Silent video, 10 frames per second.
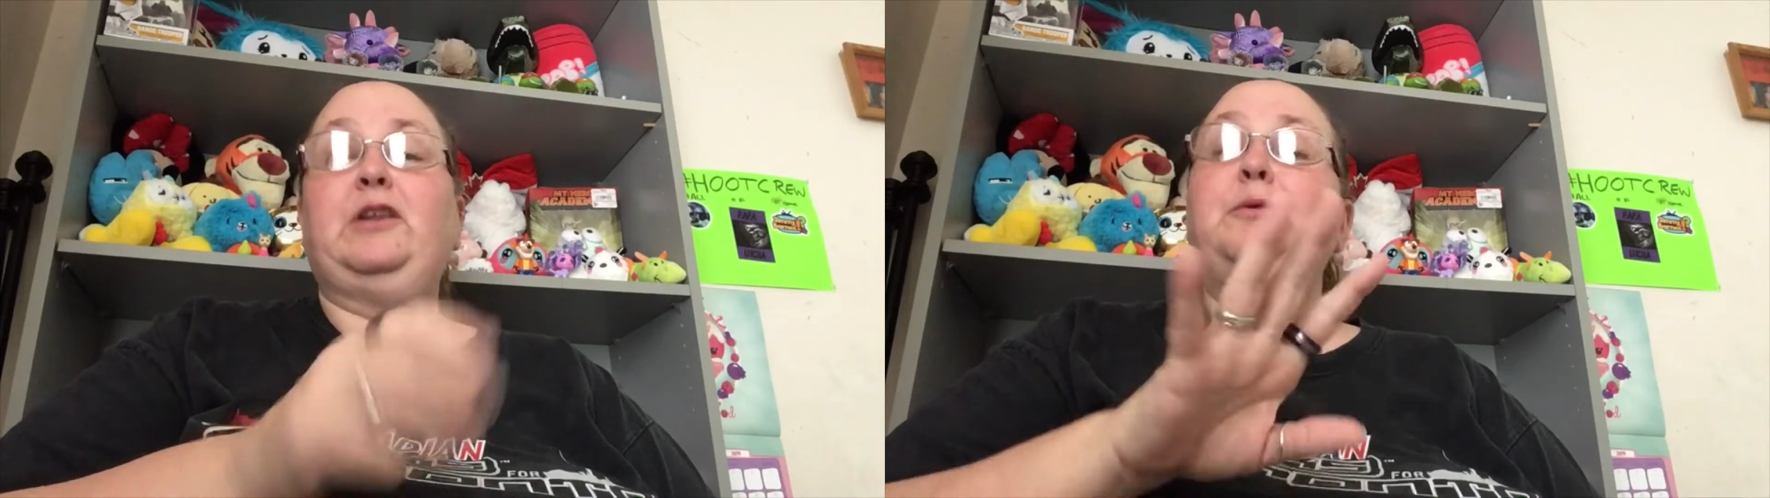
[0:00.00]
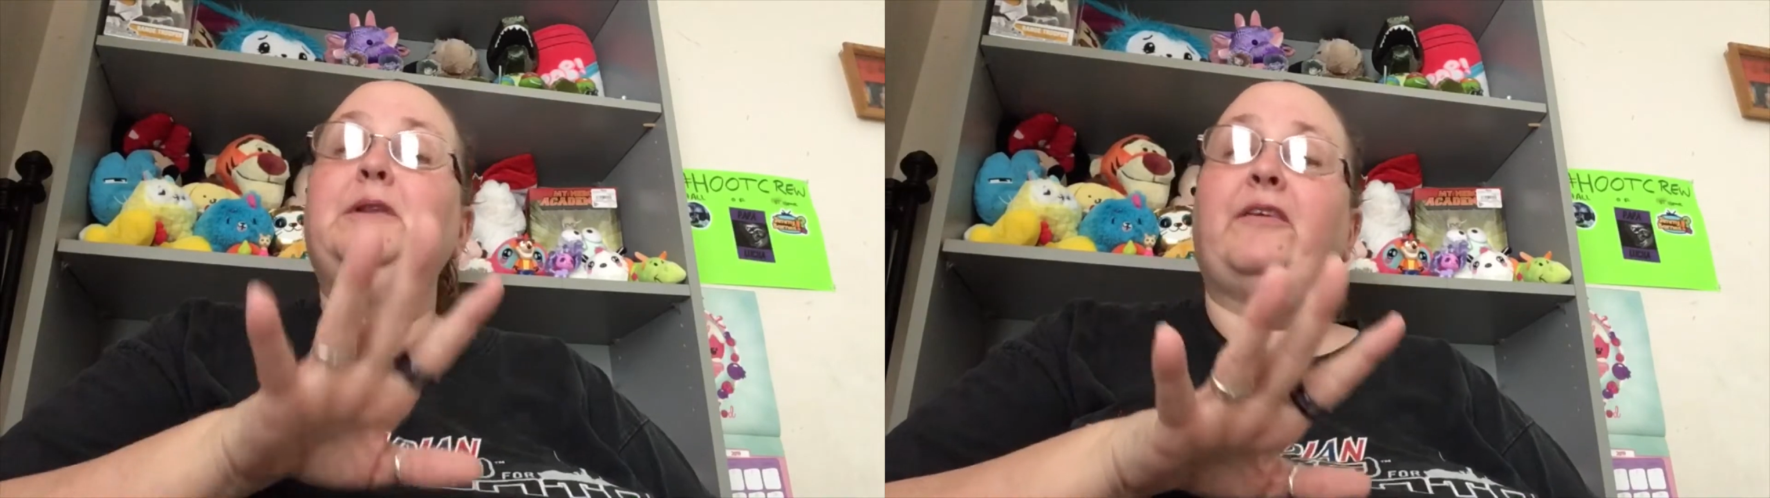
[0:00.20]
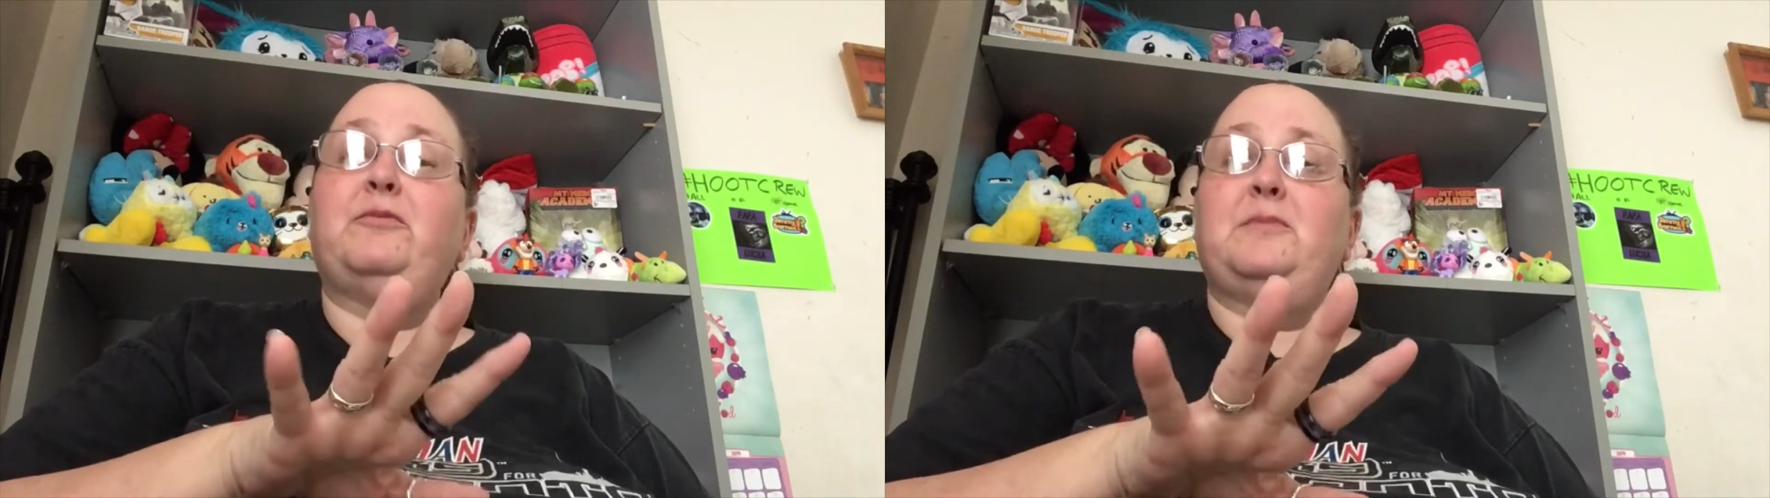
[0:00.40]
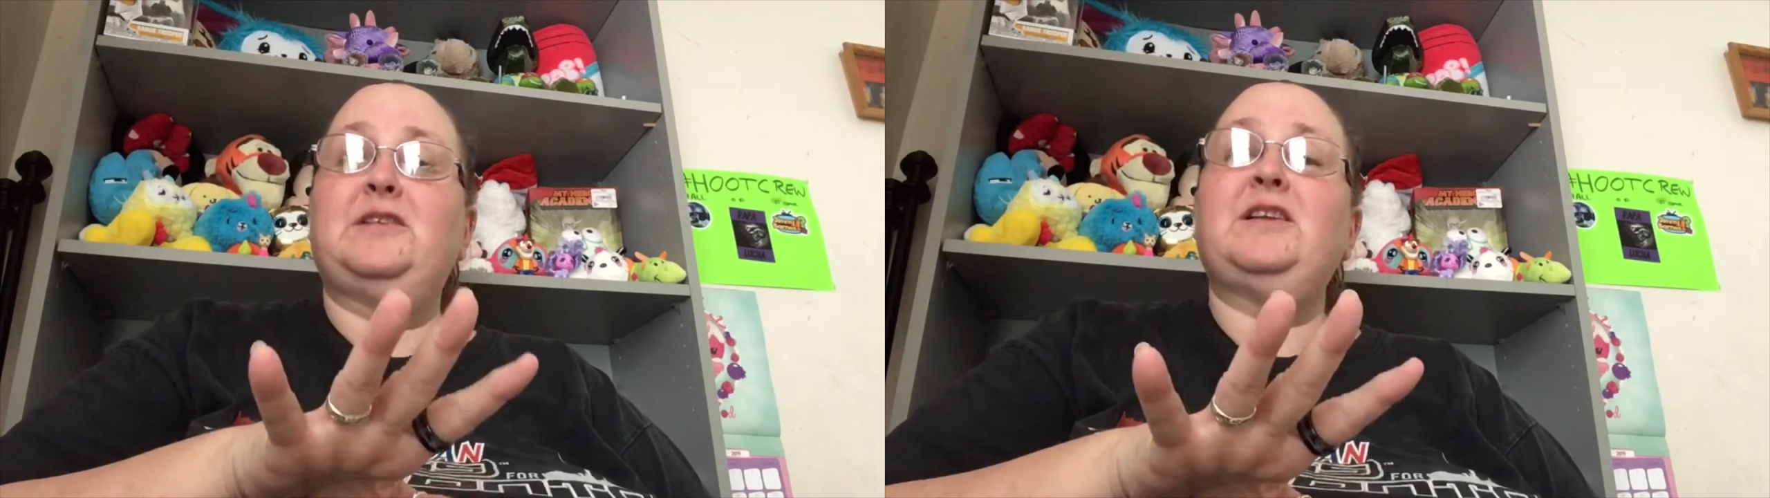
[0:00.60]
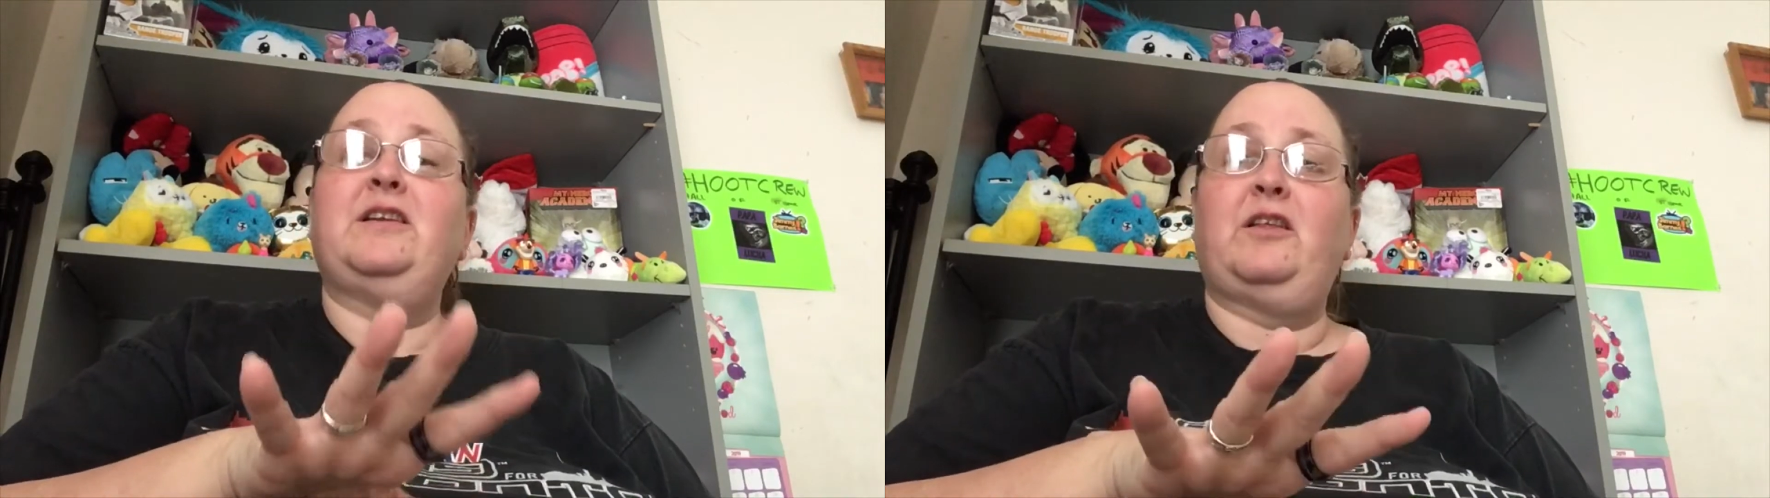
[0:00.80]
You'll never
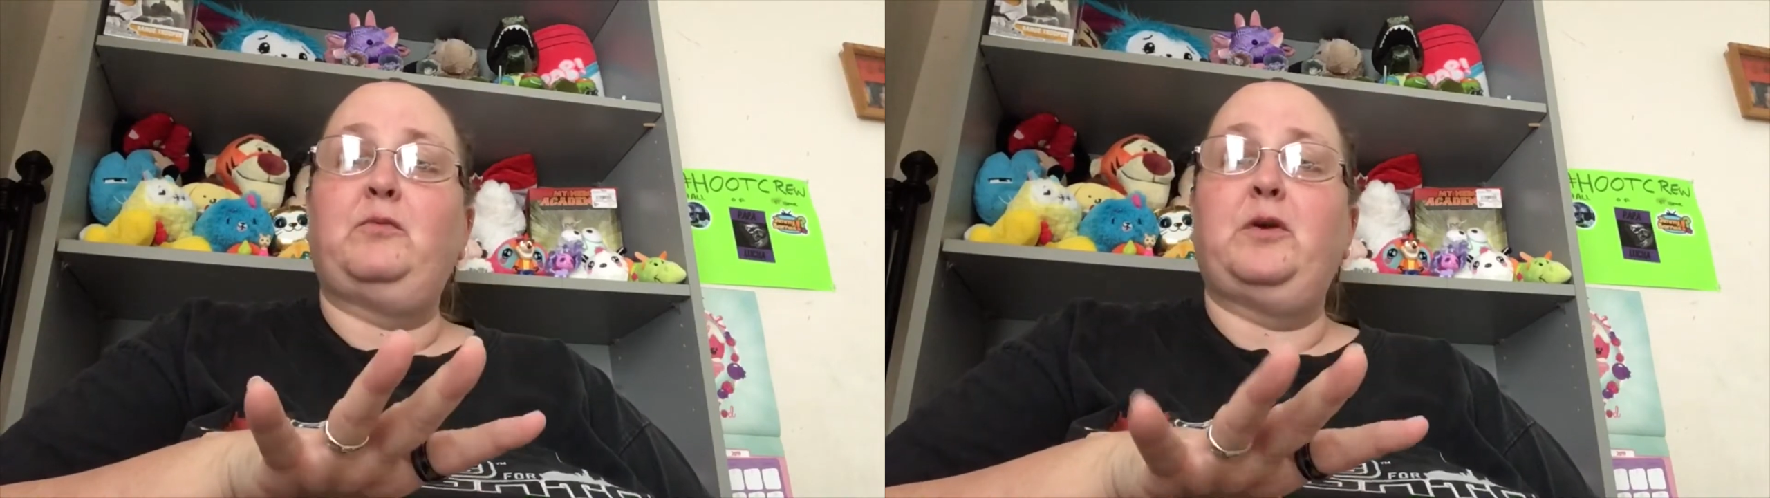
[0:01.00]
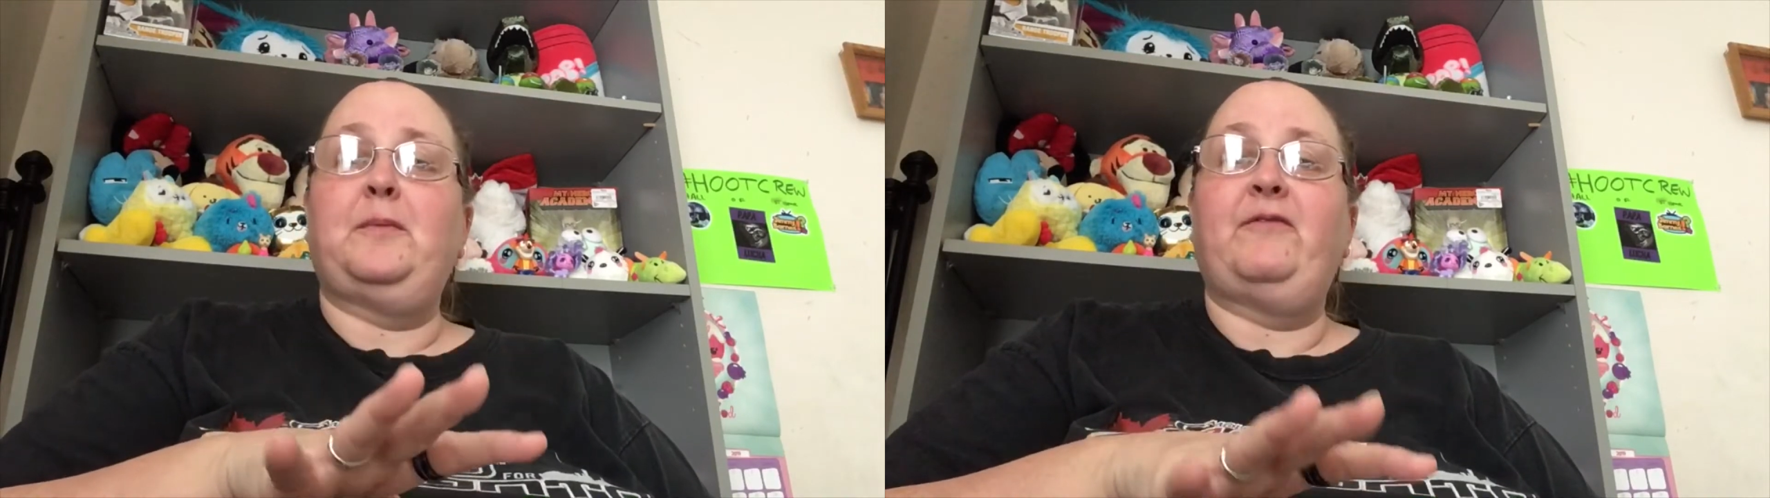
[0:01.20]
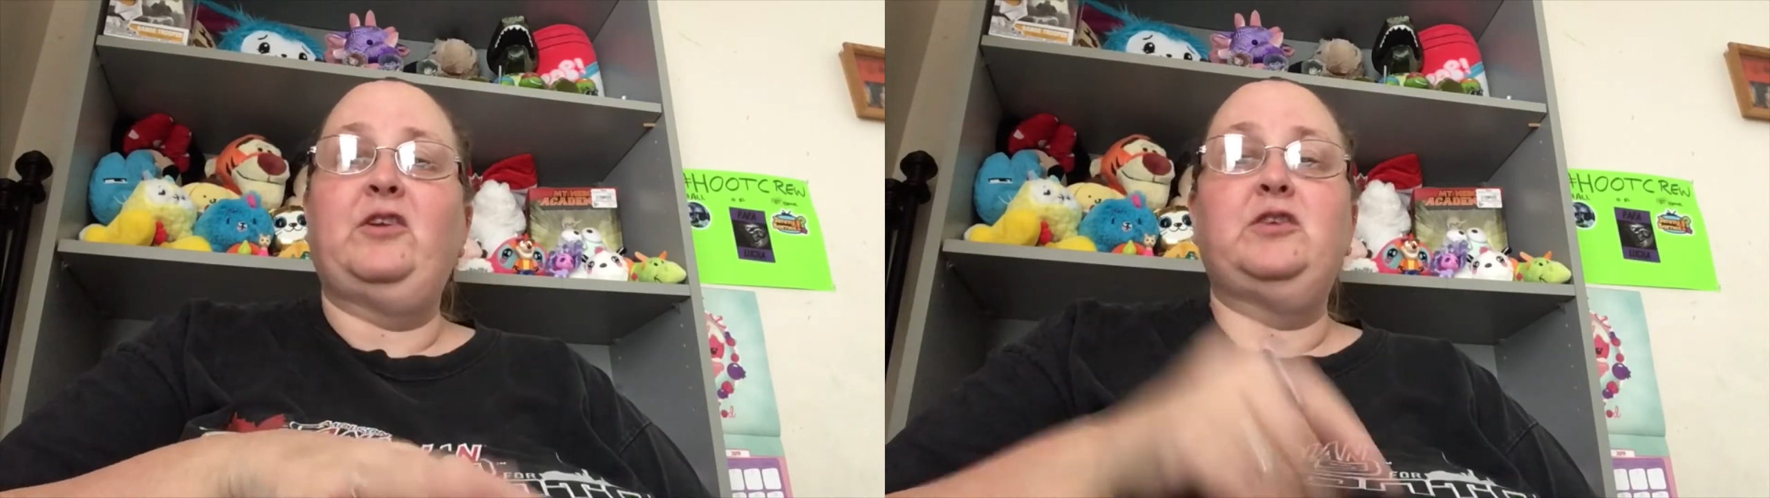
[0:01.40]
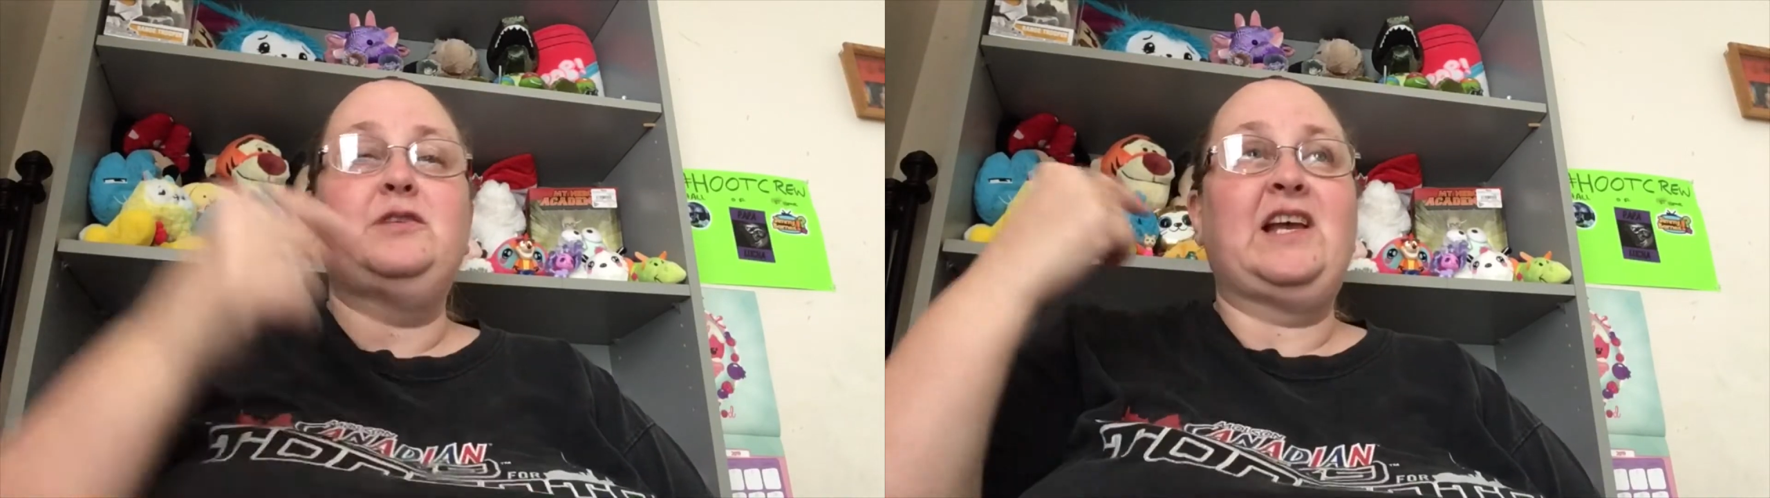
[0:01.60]
miss another one of my videos.